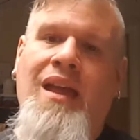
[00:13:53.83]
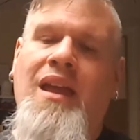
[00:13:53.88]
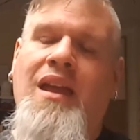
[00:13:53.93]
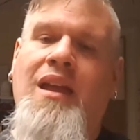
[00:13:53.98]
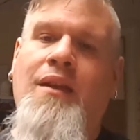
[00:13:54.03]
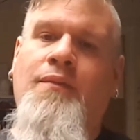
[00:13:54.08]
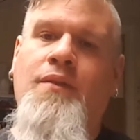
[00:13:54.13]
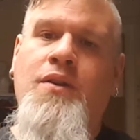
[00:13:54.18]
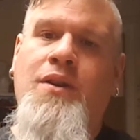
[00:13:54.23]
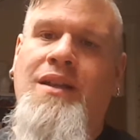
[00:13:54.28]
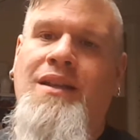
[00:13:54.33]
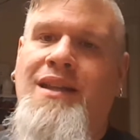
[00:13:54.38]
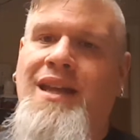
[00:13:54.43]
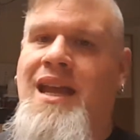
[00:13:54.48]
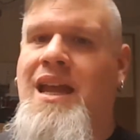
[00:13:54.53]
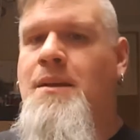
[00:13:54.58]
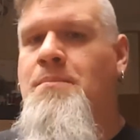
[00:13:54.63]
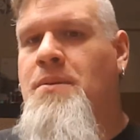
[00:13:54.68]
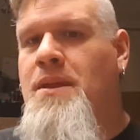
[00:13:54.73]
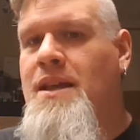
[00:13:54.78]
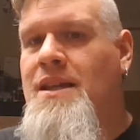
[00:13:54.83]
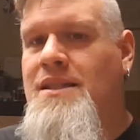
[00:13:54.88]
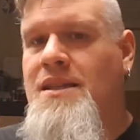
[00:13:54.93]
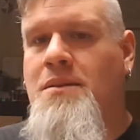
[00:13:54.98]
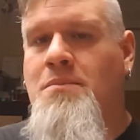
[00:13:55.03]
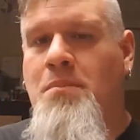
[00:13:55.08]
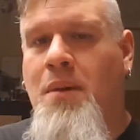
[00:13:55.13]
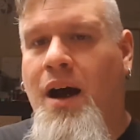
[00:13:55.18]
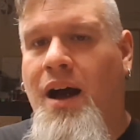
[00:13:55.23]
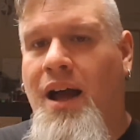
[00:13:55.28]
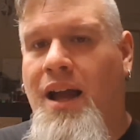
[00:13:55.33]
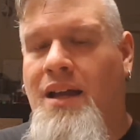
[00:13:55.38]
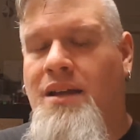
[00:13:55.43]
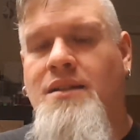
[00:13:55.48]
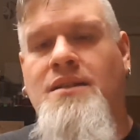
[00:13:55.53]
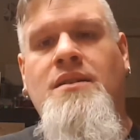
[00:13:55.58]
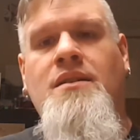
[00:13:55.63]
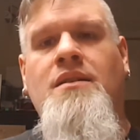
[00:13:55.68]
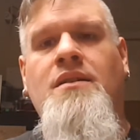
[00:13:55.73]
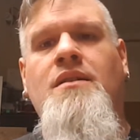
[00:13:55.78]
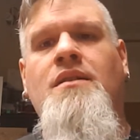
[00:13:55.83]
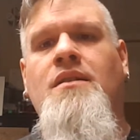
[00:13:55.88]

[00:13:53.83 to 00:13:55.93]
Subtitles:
if you can keep these in mind,